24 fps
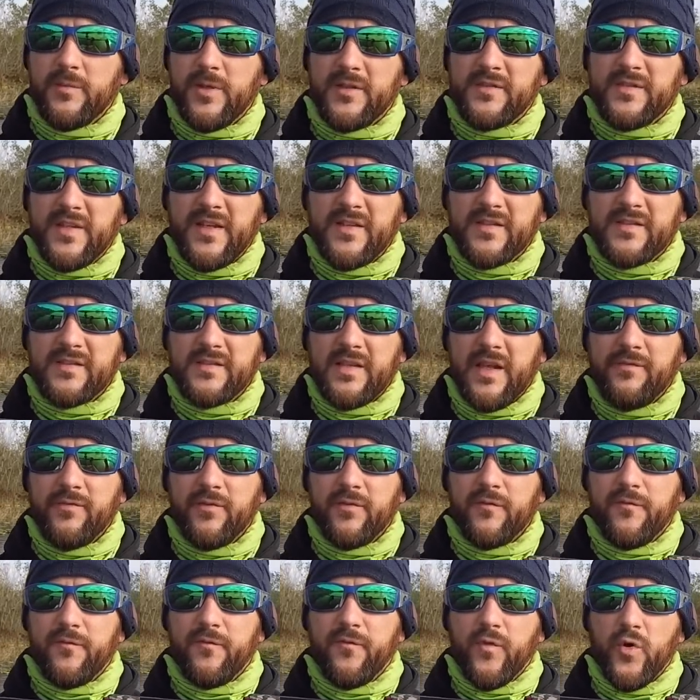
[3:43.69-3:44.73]
It's a
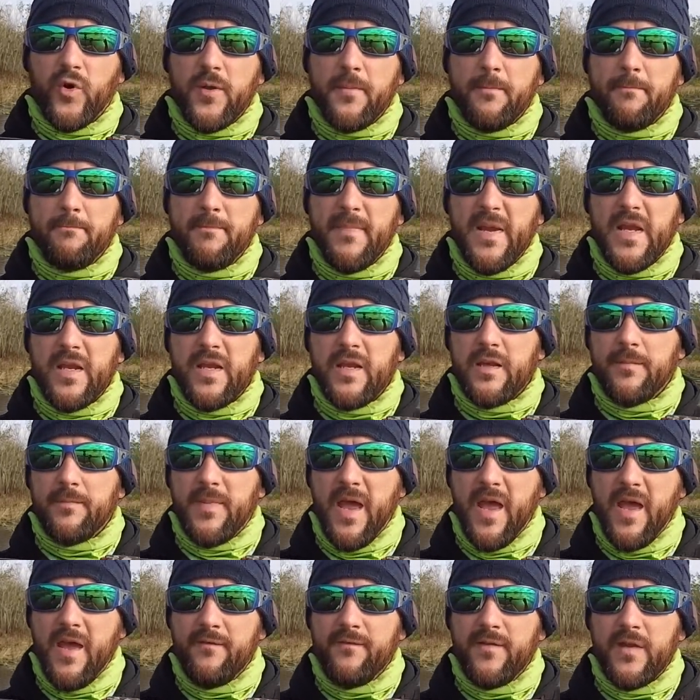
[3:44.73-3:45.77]
7-foot medium
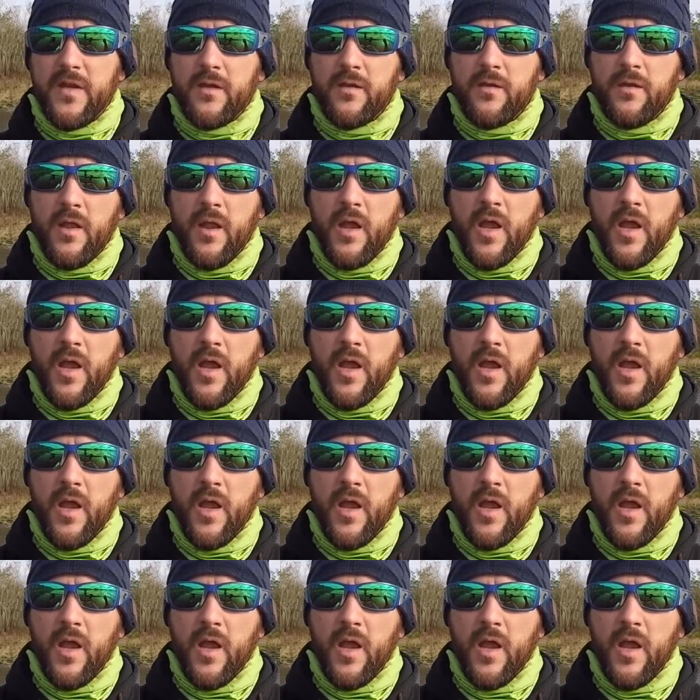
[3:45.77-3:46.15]
heavy.